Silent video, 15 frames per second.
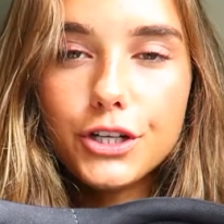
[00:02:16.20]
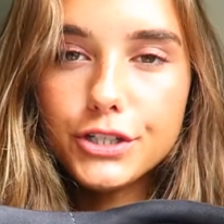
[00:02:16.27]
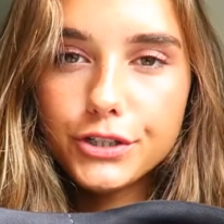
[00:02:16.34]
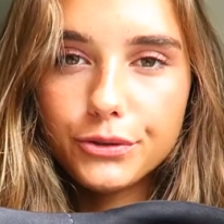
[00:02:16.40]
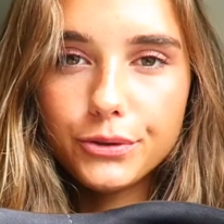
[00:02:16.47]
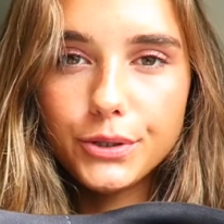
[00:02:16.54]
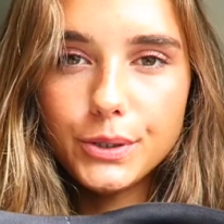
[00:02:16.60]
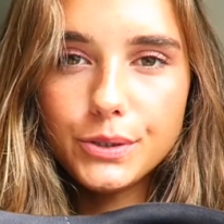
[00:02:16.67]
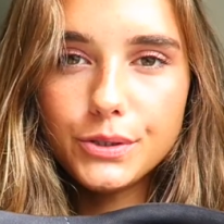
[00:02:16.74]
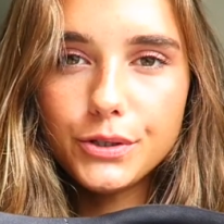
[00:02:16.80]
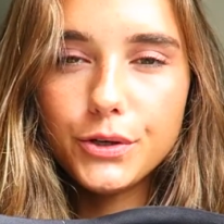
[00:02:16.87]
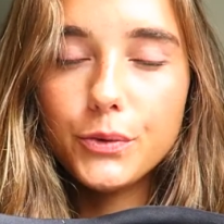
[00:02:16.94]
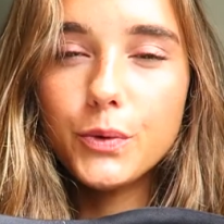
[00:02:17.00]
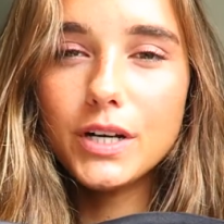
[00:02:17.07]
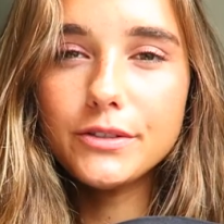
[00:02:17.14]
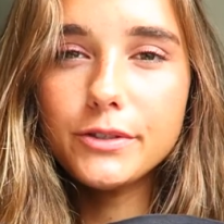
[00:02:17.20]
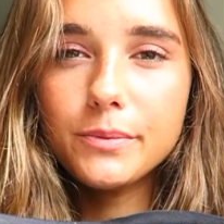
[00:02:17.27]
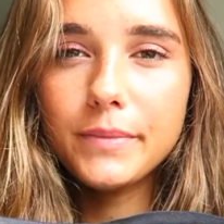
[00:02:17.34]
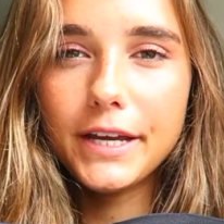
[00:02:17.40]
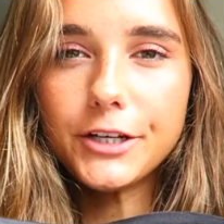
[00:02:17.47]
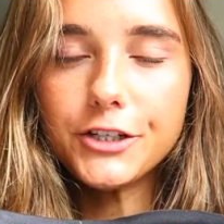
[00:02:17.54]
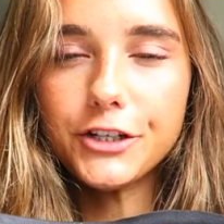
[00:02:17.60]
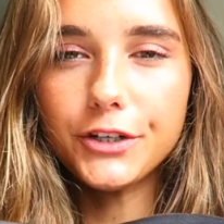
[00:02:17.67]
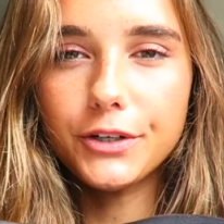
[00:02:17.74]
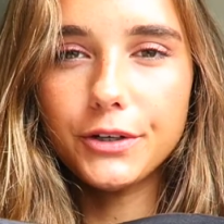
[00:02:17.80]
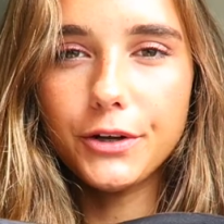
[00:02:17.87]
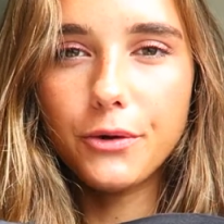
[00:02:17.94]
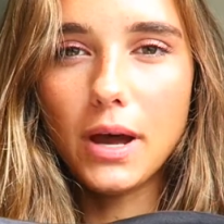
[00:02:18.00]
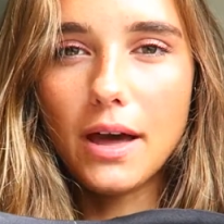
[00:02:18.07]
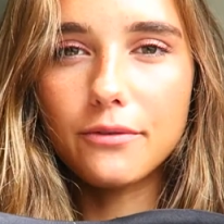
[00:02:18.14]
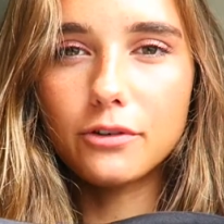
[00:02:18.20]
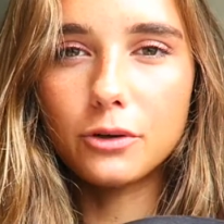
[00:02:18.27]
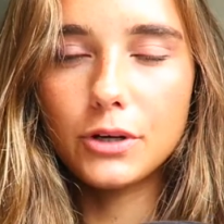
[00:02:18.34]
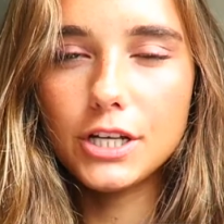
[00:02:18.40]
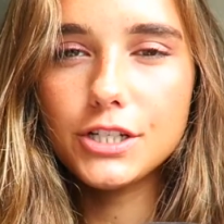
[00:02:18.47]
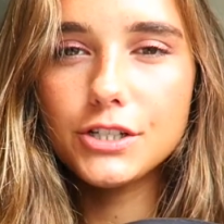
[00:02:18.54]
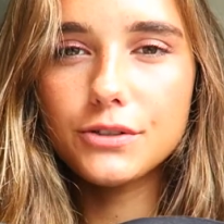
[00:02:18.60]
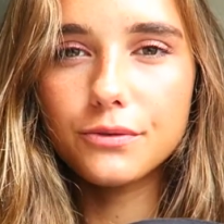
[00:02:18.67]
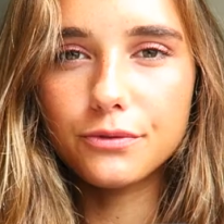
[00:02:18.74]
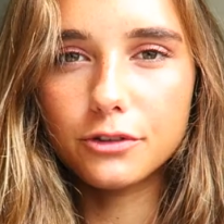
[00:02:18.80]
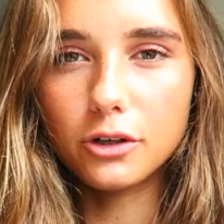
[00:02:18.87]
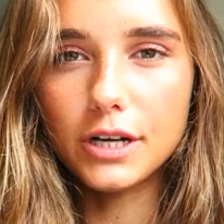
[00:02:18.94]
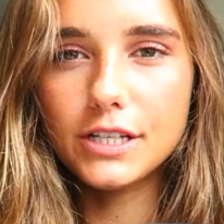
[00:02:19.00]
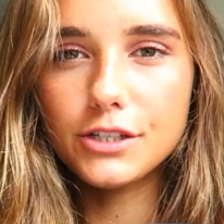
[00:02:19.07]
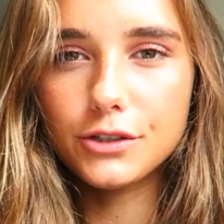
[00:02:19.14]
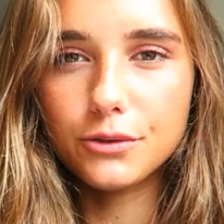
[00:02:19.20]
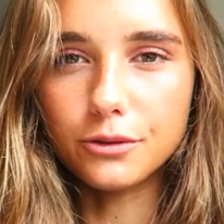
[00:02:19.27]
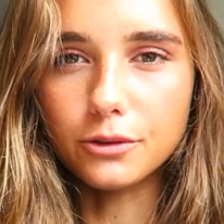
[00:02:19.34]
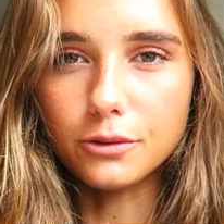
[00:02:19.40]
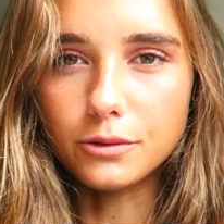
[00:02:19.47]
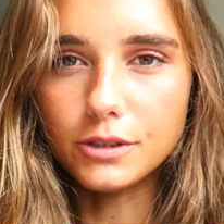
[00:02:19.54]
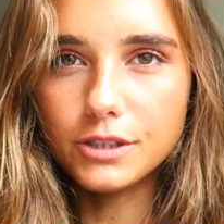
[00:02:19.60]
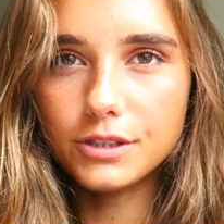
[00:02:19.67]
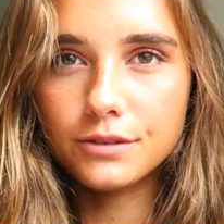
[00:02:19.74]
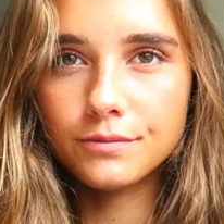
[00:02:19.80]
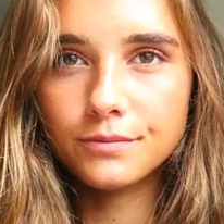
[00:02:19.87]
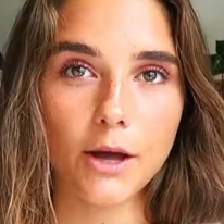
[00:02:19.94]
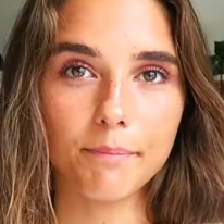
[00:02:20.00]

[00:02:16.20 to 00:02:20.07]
the screws, you want to make sure you have rust-free screws.